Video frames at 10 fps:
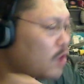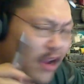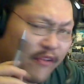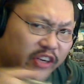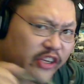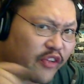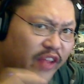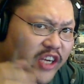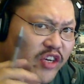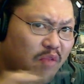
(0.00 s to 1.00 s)
Okay, if you're still
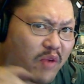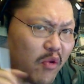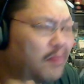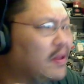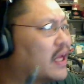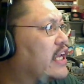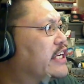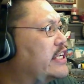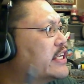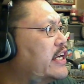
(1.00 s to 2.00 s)
not sure what role-playing
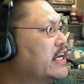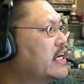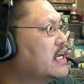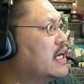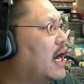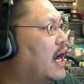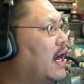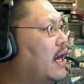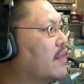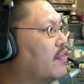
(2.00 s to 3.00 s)
is,
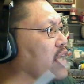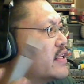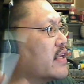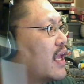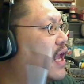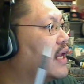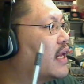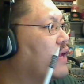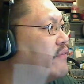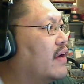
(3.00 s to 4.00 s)
thanks to
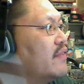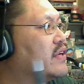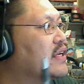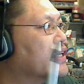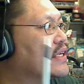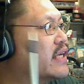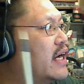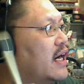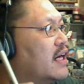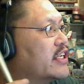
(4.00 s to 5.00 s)

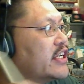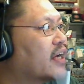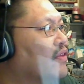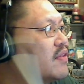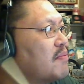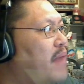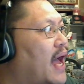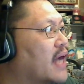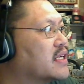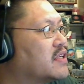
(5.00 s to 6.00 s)
Kane856, check out the
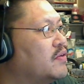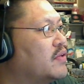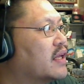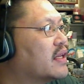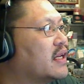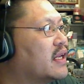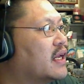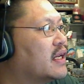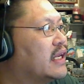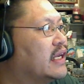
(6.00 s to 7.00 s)
PAX
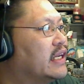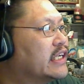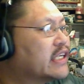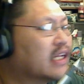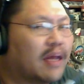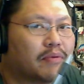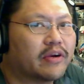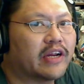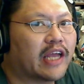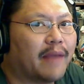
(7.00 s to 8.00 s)
2010 D&D
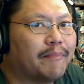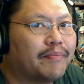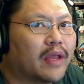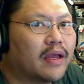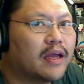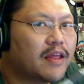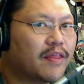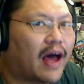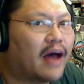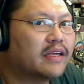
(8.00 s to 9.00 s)
Celebrity Game.
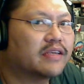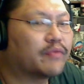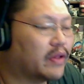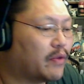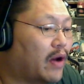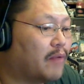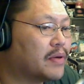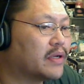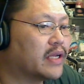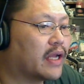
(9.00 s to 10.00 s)
That is a really well
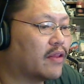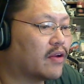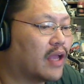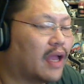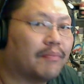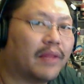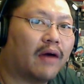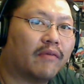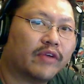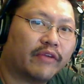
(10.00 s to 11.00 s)
put together game.
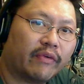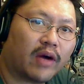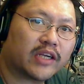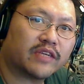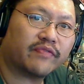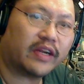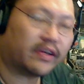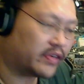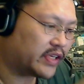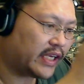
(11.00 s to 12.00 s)
Now, if you watch this
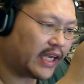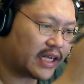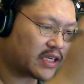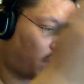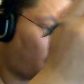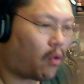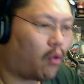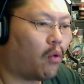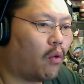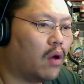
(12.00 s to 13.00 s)
video, you see he has a
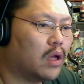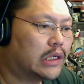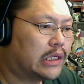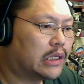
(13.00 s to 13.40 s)
whole